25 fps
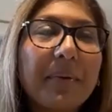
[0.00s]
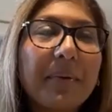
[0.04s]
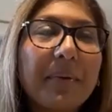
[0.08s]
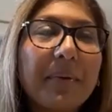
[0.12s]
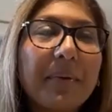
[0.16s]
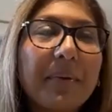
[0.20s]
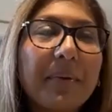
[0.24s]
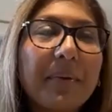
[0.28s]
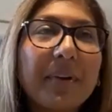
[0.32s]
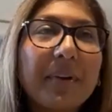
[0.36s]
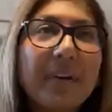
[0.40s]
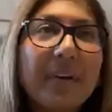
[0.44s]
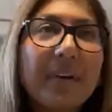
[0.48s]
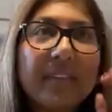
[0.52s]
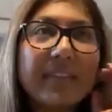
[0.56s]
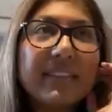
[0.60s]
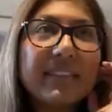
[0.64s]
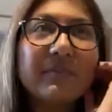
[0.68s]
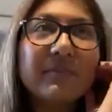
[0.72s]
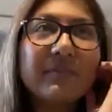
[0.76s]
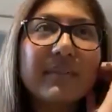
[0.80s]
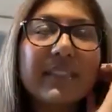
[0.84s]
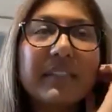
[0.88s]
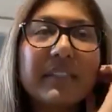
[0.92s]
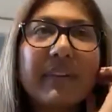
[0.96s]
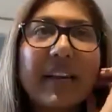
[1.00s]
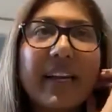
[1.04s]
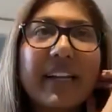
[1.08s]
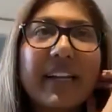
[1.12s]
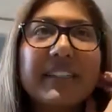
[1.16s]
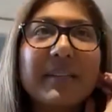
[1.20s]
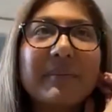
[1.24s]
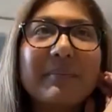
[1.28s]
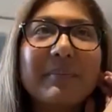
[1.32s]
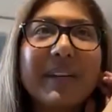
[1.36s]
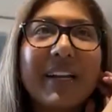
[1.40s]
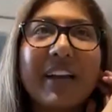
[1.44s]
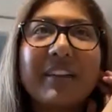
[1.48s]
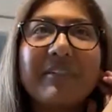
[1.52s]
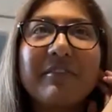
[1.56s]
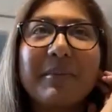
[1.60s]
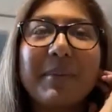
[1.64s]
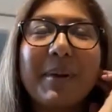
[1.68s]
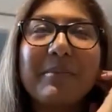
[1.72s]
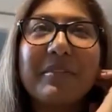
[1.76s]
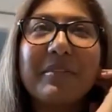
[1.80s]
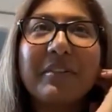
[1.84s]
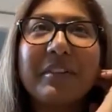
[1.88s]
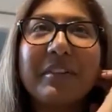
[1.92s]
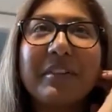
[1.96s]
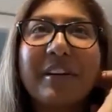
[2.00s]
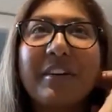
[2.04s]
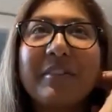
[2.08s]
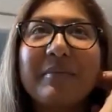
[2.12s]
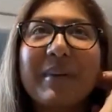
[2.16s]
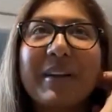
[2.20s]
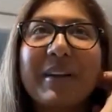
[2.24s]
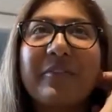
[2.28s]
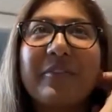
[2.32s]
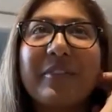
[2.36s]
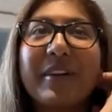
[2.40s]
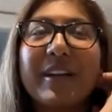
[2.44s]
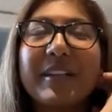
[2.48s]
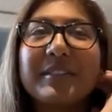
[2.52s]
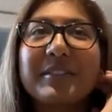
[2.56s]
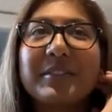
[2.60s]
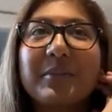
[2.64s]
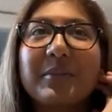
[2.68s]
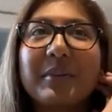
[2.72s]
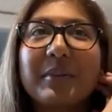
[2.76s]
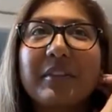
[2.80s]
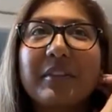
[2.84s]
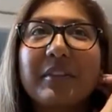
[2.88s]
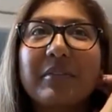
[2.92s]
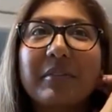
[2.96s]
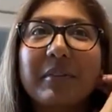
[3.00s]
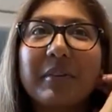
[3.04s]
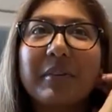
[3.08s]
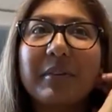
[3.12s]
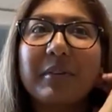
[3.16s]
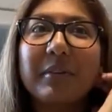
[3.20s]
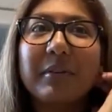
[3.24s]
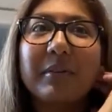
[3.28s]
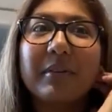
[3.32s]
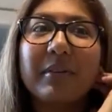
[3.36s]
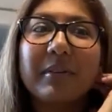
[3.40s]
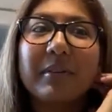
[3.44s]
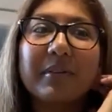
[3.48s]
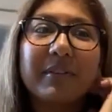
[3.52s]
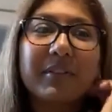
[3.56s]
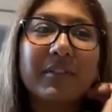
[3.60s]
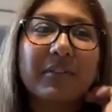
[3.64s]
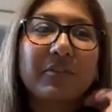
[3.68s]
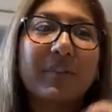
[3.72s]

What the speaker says: this is really random, but I remember a lot of my friends going through